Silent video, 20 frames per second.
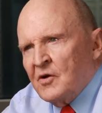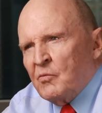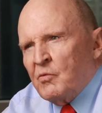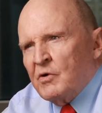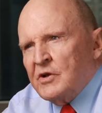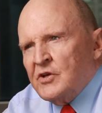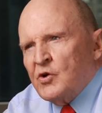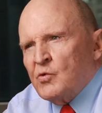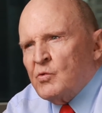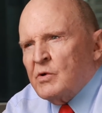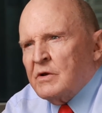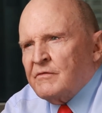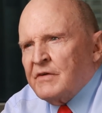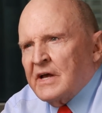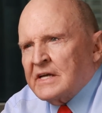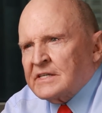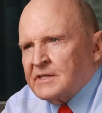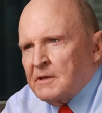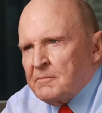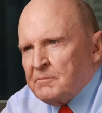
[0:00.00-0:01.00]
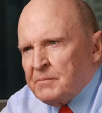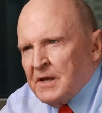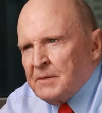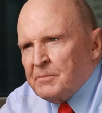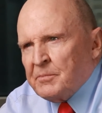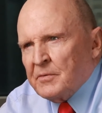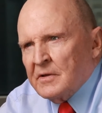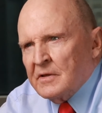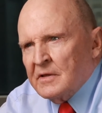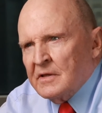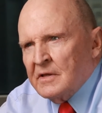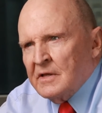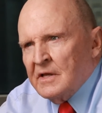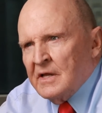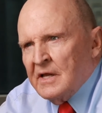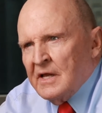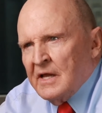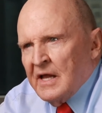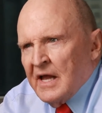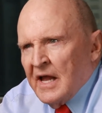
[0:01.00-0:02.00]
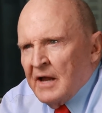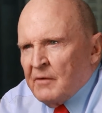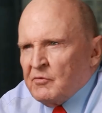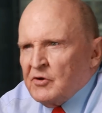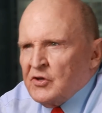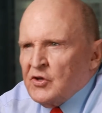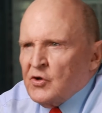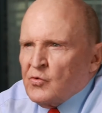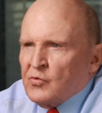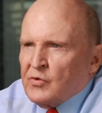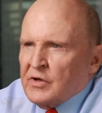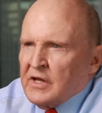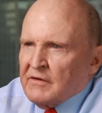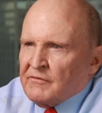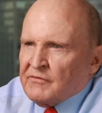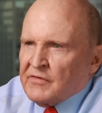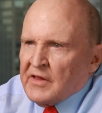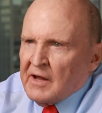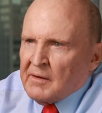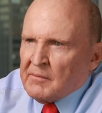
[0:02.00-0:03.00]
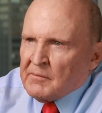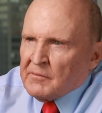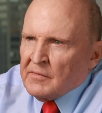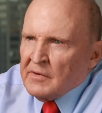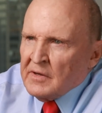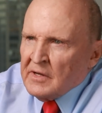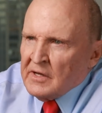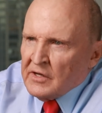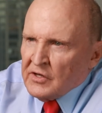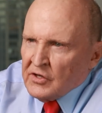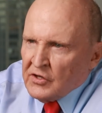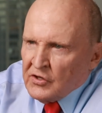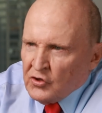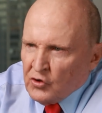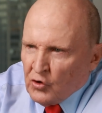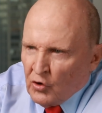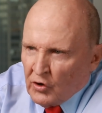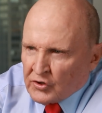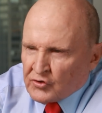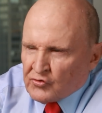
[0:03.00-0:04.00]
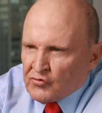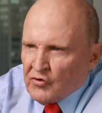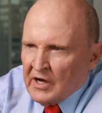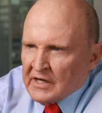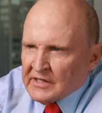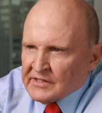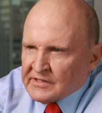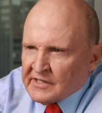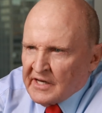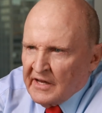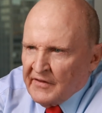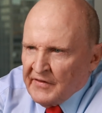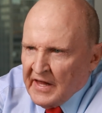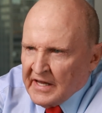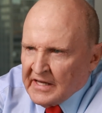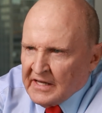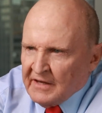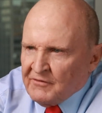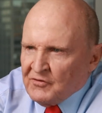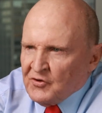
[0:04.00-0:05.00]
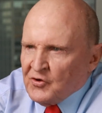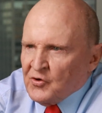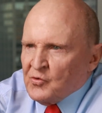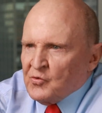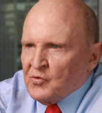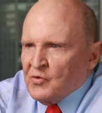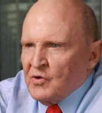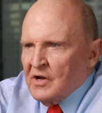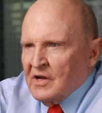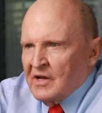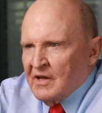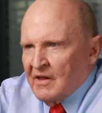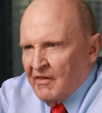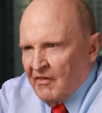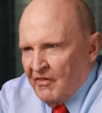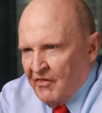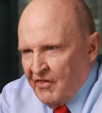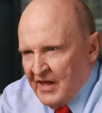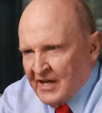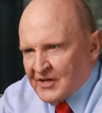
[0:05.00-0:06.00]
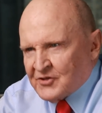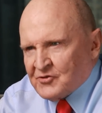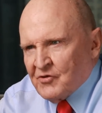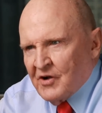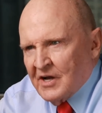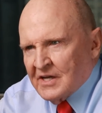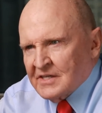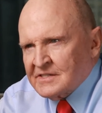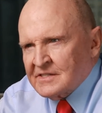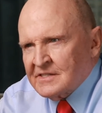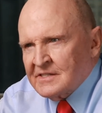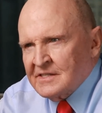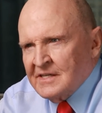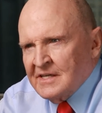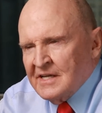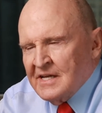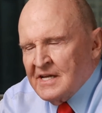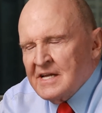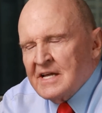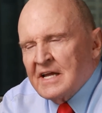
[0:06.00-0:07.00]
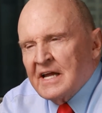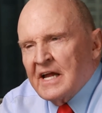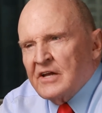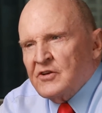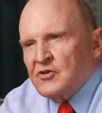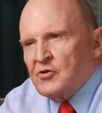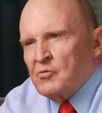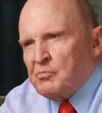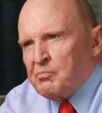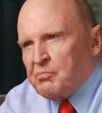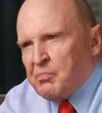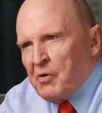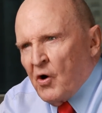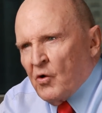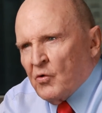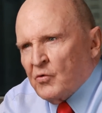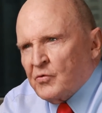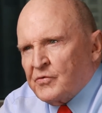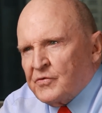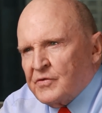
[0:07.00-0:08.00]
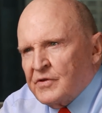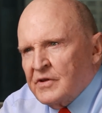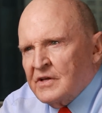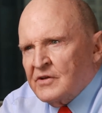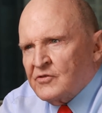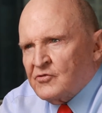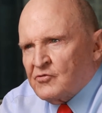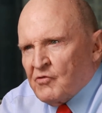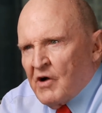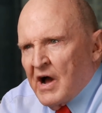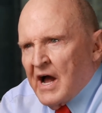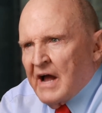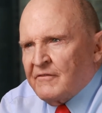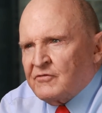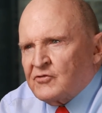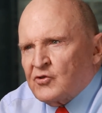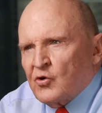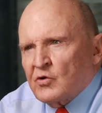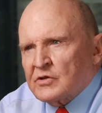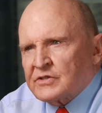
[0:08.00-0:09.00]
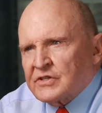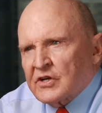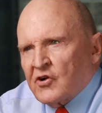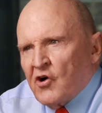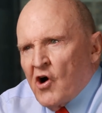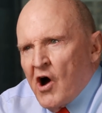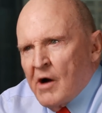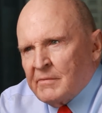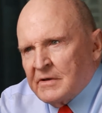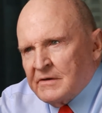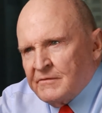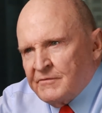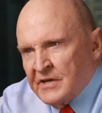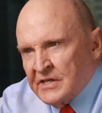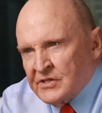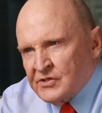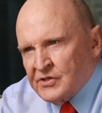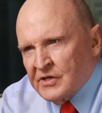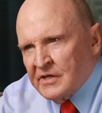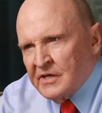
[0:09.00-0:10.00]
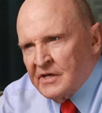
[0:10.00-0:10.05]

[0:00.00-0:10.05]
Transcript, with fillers: When you invest in people and when you give them your trust and they give you their trust, and you both drive towards a common vision